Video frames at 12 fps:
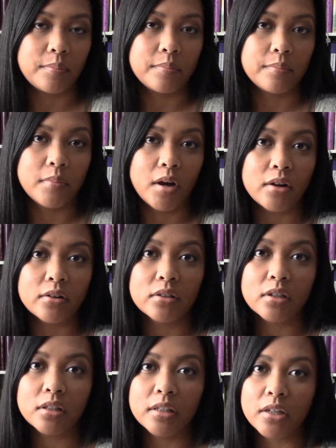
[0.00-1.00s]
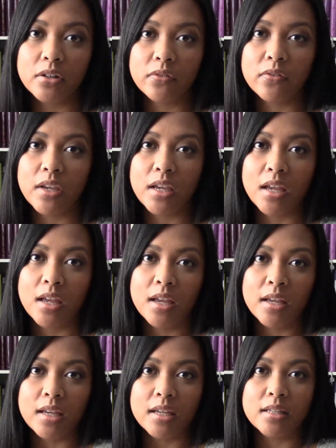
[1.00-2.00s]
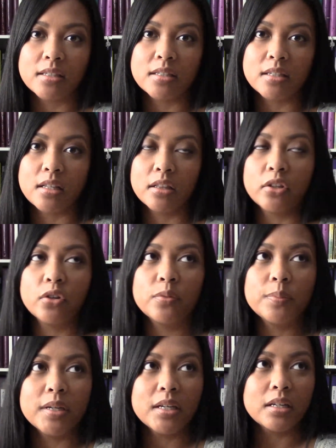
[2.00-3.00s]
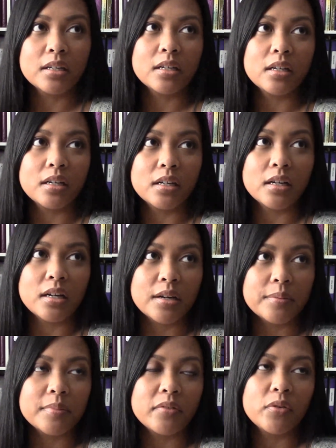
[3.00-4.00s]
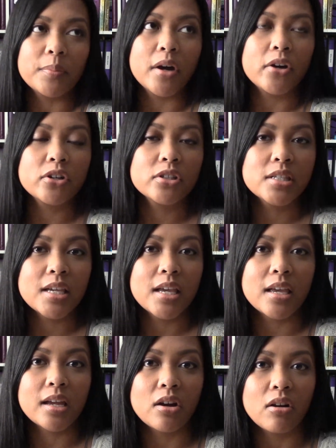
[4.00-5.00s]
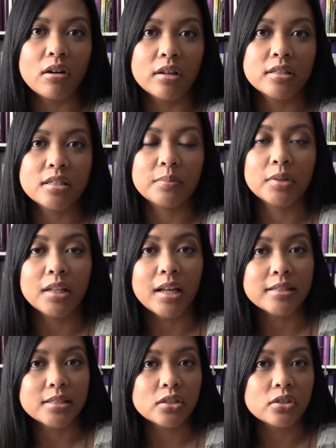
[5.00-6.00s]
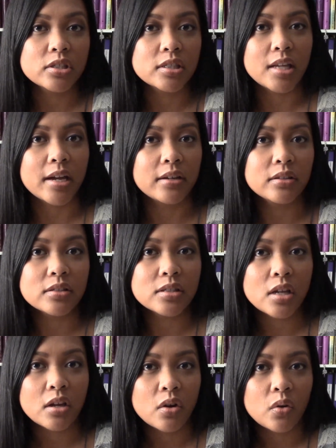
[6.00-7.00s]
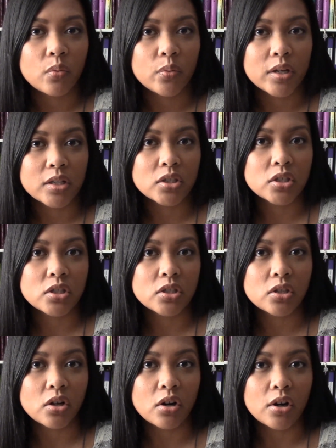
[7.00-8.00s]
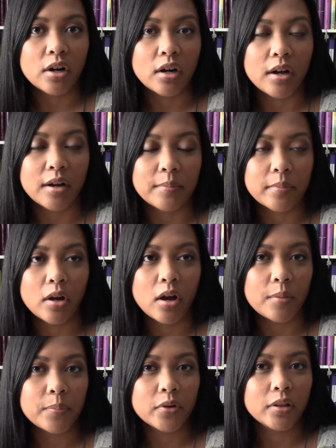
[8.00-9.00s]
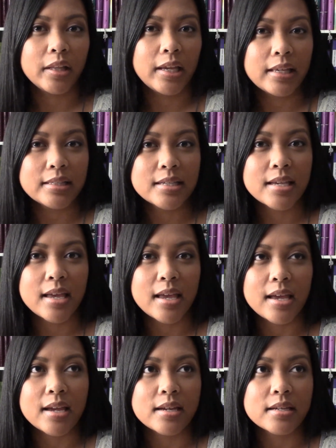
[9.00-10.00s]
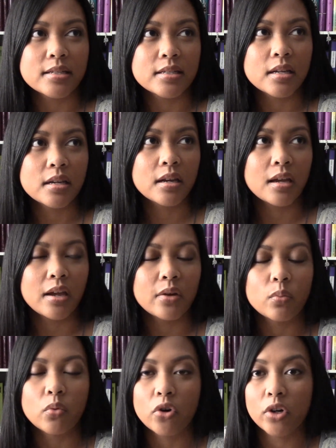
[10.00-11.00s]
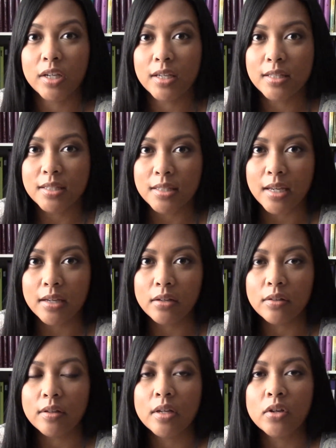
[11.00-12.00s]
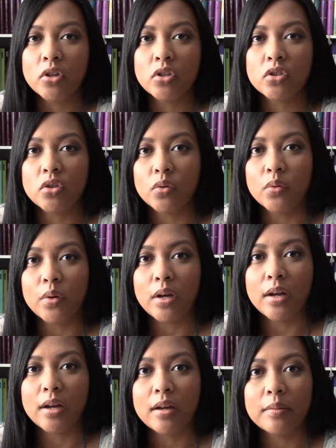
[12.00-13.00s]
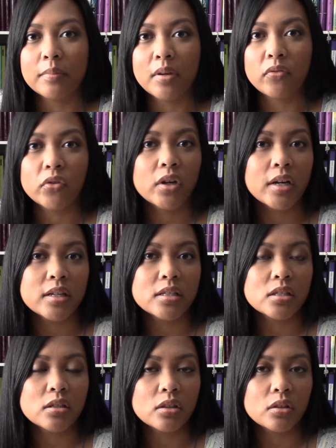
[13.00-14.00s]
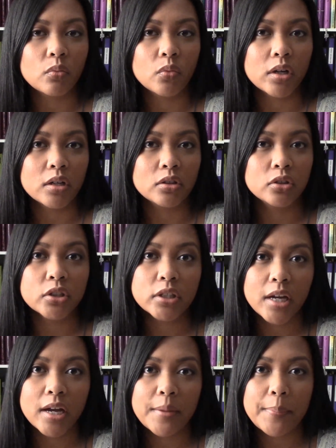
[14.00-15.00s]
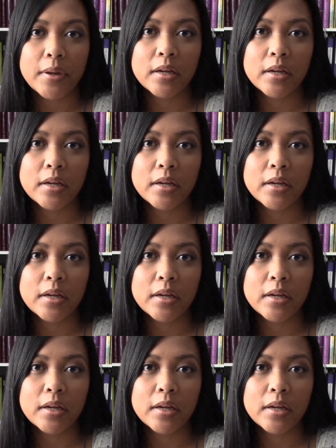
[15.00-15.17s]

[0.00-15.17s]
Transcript: modern calligraphy is a little bit of a modern take on some classical styles, which are copperplate and Edwardian style. So if you guys want to look up